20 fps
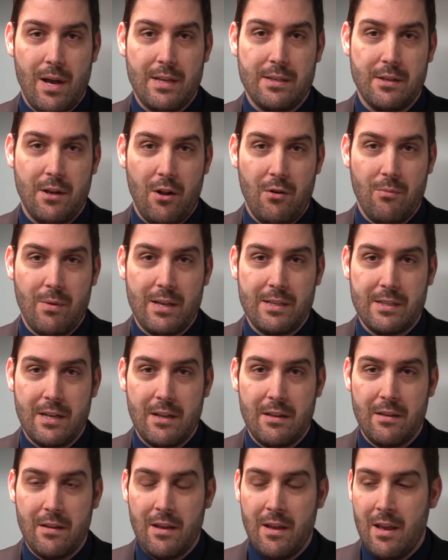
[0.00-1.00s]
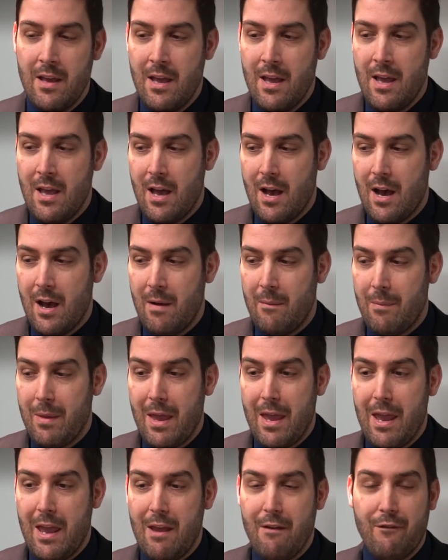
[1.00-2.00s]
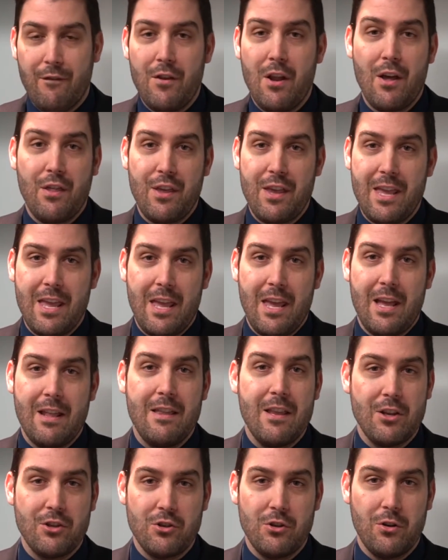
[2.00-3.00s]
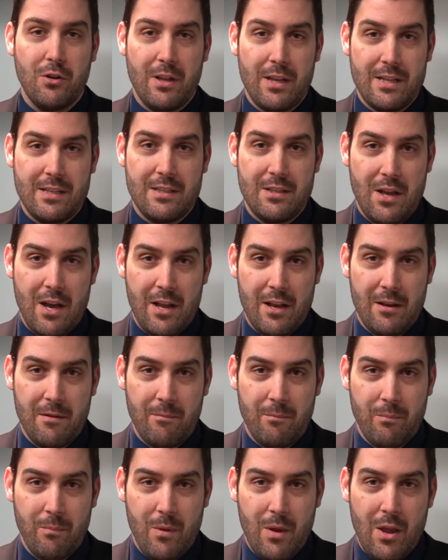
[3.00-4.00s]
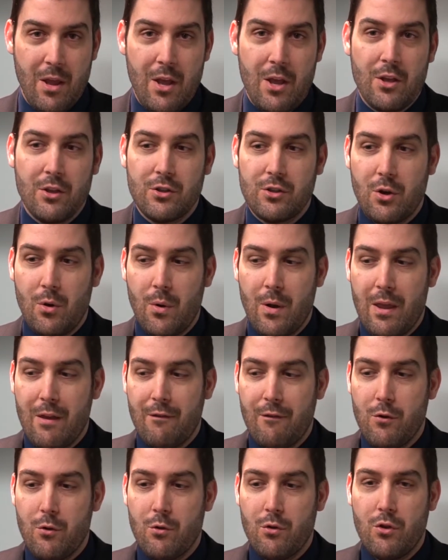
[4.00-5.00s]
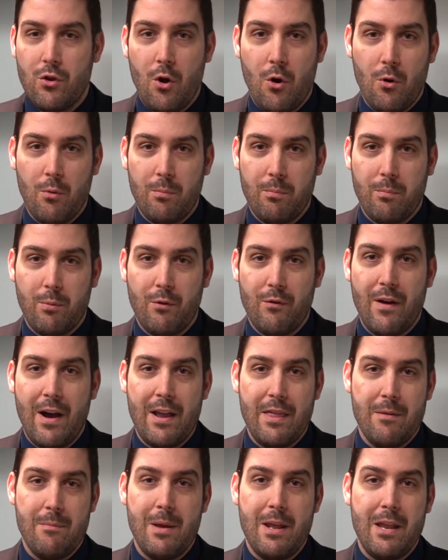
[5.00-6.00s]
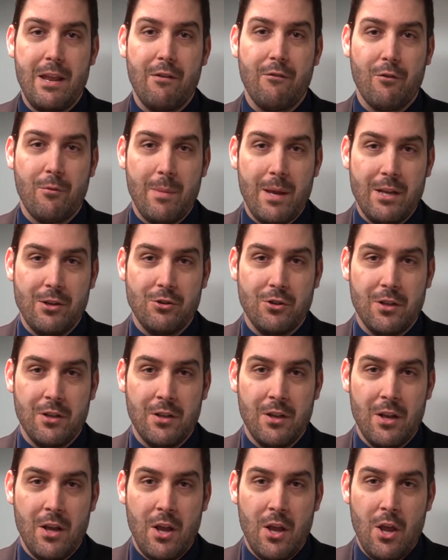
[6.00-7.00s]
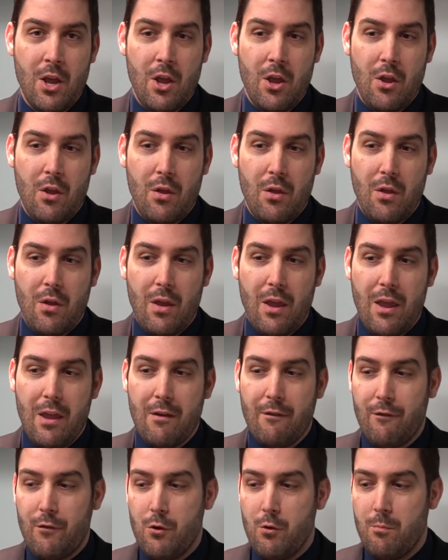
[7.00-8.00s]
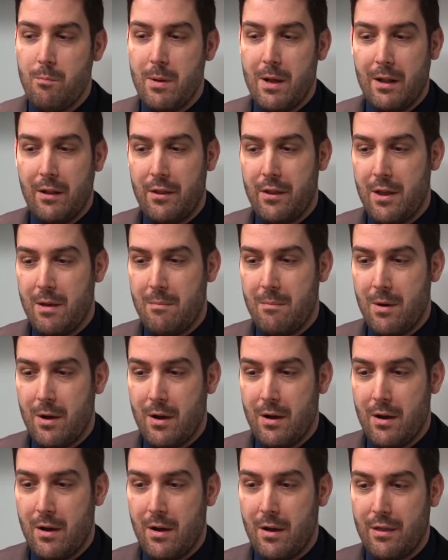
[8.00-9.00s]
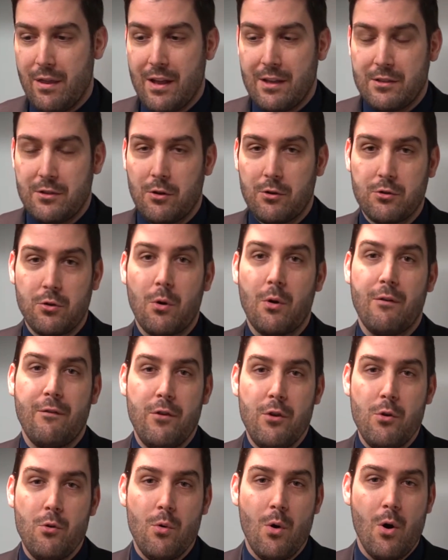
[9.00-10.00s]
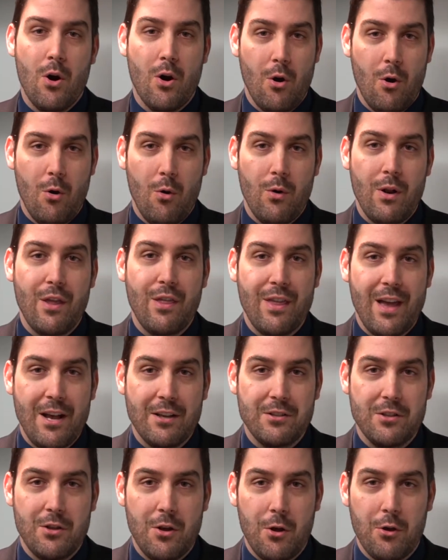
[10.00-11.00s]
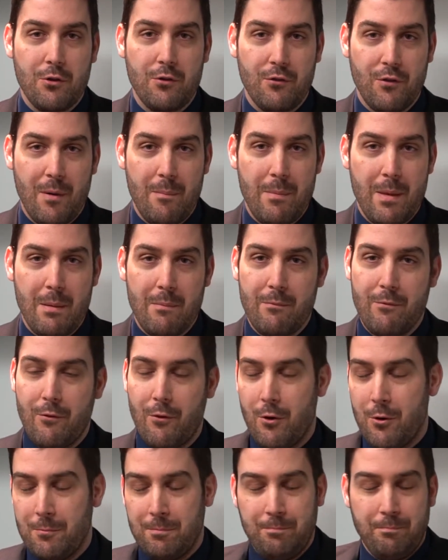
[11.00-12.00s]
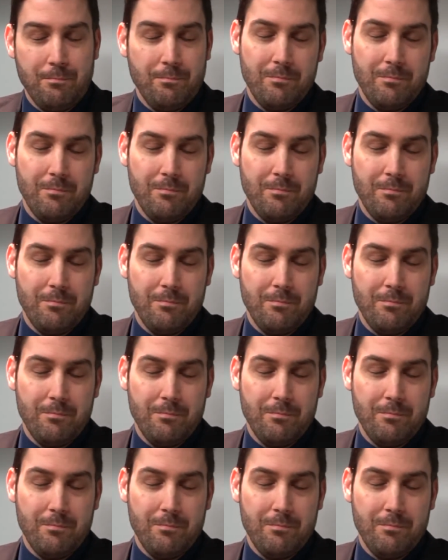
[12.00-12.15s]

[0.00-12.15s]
as a non-resident, if nothing additional is done. So if you don't provide them any information, if you bill them $1,000 or if you are owed $1,000 from them for,